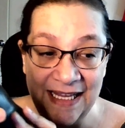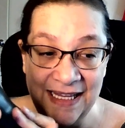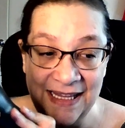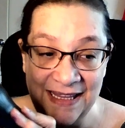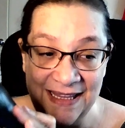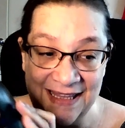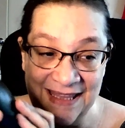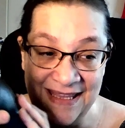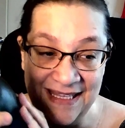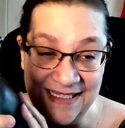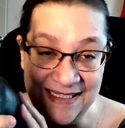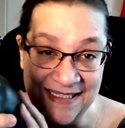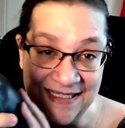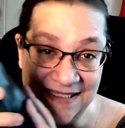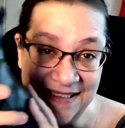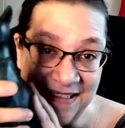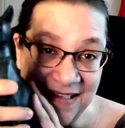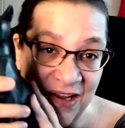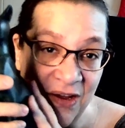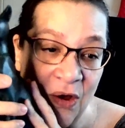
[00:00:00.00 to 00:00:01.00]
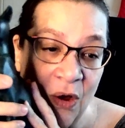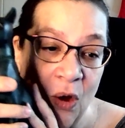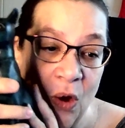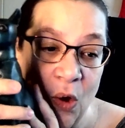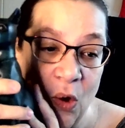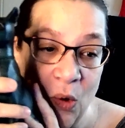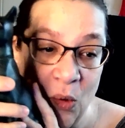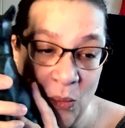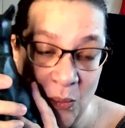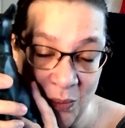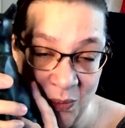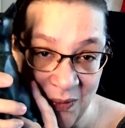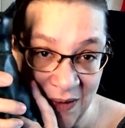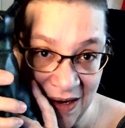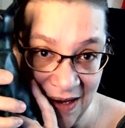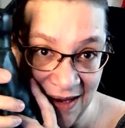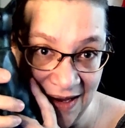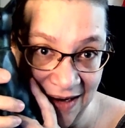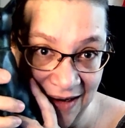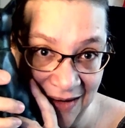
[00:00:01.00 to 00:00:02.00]
this is a home
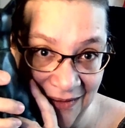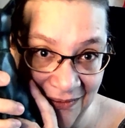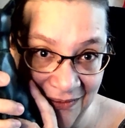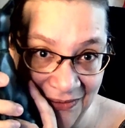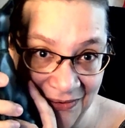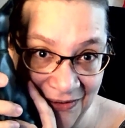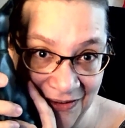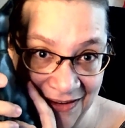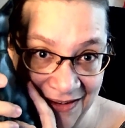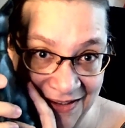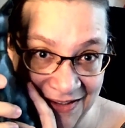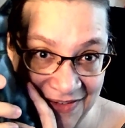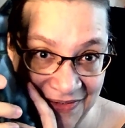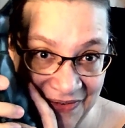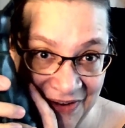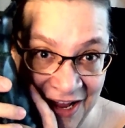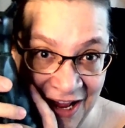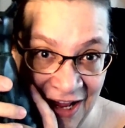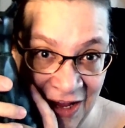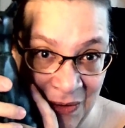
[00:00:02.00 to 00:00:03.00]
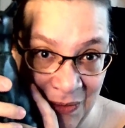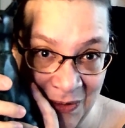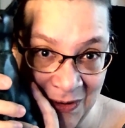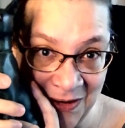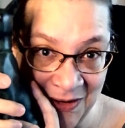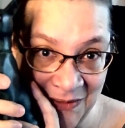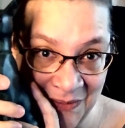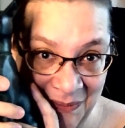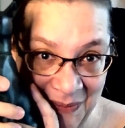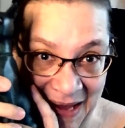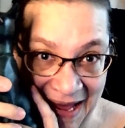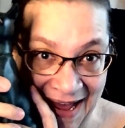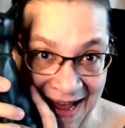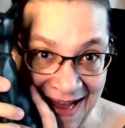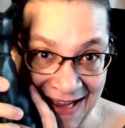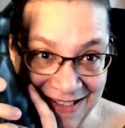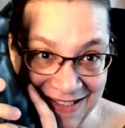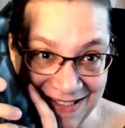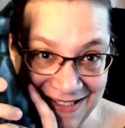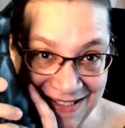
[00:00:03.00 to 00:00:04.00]
run for this follower of
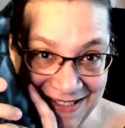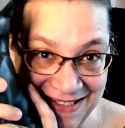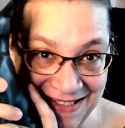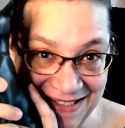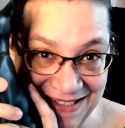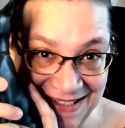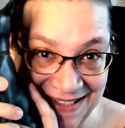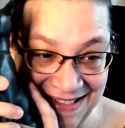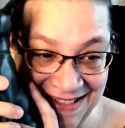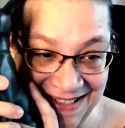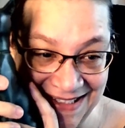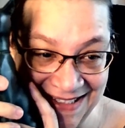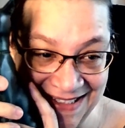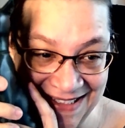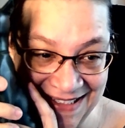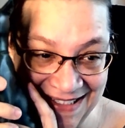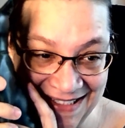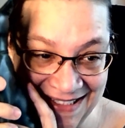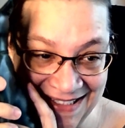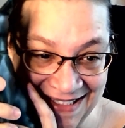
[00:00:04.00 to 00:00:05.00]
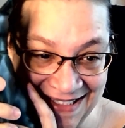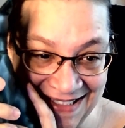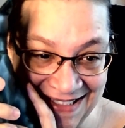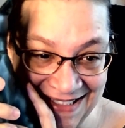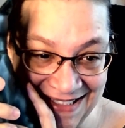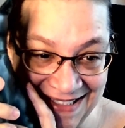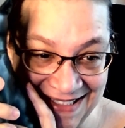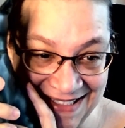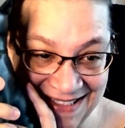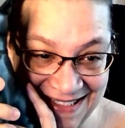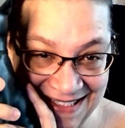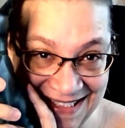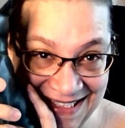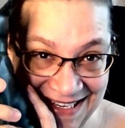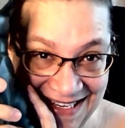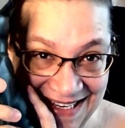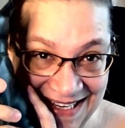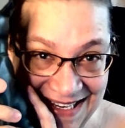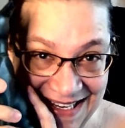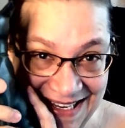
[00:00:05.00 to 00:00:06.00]
Bast. This is
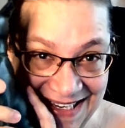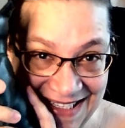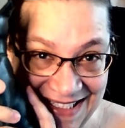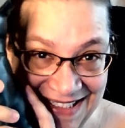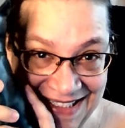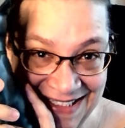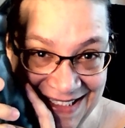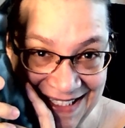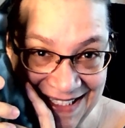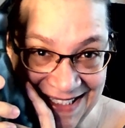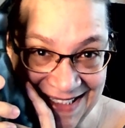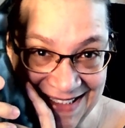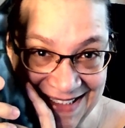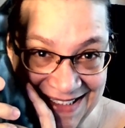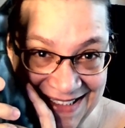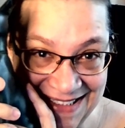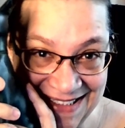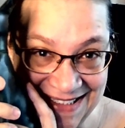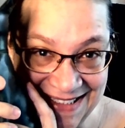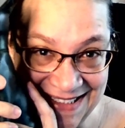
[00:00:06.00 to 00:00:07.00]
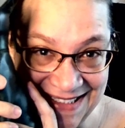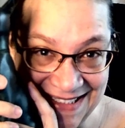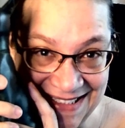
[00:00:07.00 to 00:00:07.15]
just,